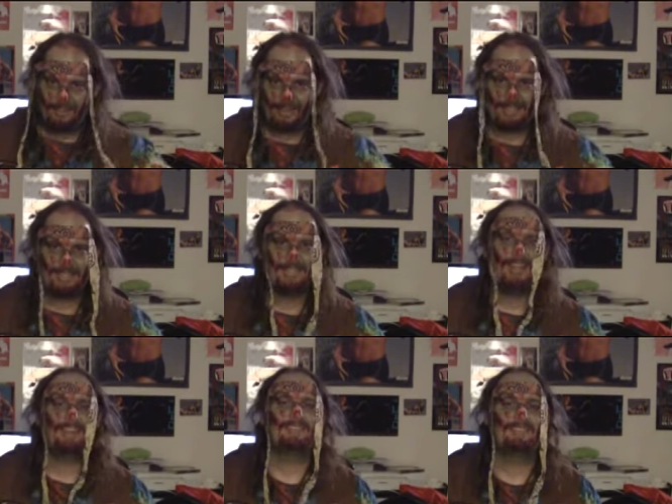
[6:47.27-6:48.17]
which
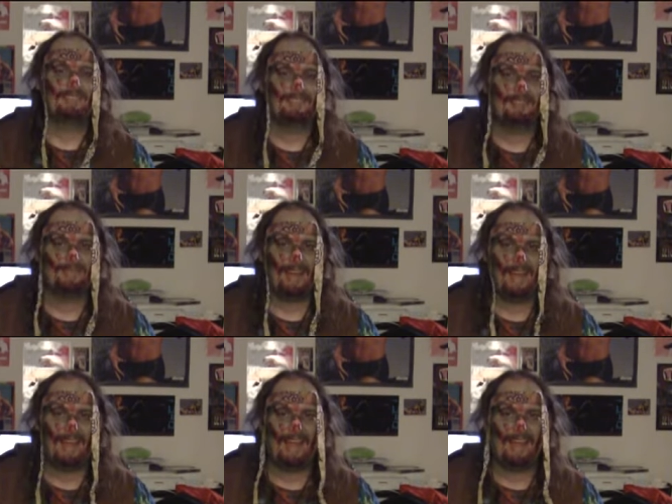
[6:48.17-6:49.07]
sticks to
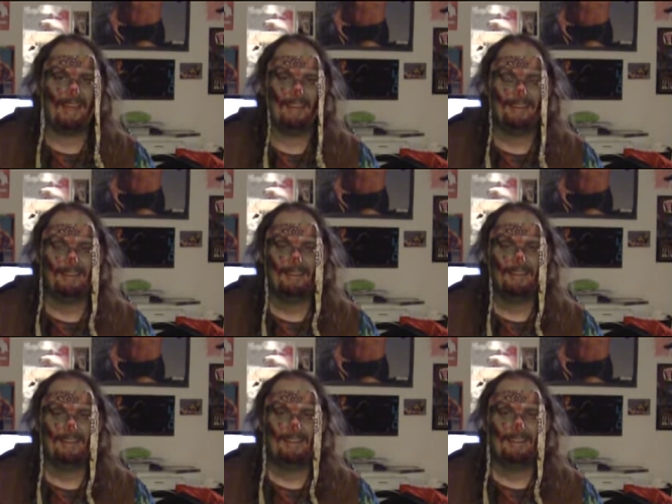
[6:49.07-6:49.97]
my head
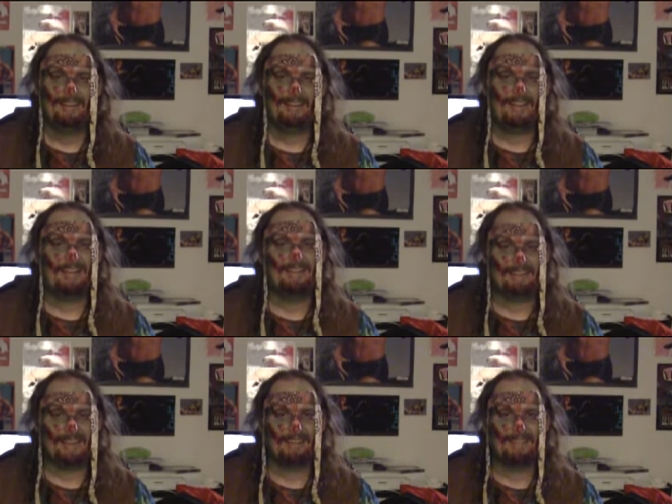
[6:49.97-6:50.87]

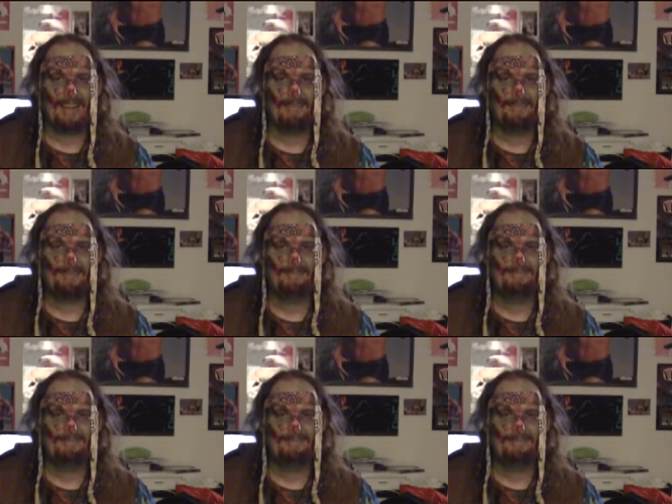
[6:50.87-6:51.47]
like duct tape.